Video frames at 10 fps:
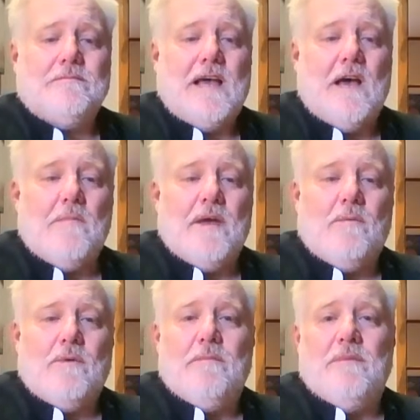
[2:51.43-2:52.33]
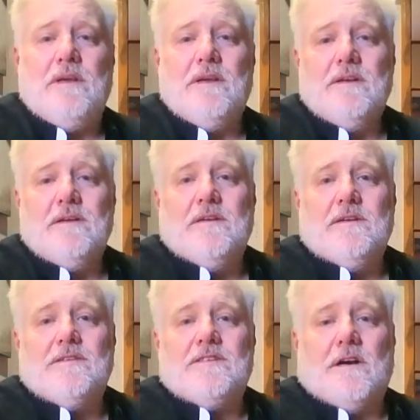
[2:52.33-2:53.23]
How might we be
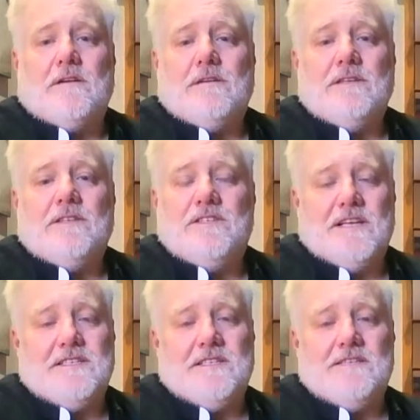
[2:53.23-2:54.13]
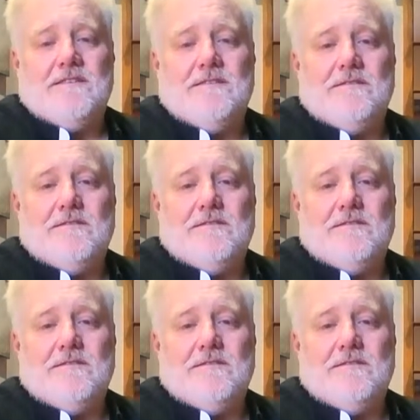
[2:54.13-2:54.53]
startled into justice?